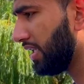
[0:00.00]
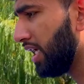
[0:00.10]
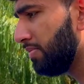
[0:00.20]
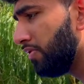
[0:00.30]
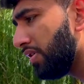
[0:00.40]
And
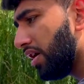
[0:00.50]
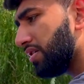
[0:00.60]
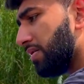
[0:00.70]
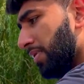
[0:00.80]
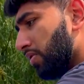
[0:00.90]
moving on to the
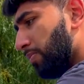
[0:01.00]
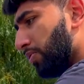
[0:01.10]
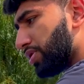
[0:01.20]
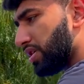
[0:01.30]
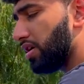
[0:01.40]
middle
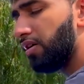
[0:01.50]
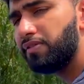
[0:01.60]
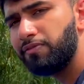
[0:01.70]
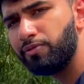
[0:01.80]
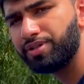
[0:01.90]
portion of the
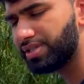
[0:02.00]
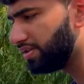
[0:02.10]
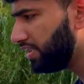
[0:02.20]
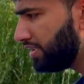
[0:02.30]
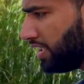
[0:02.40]
4
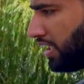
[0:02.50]
Series,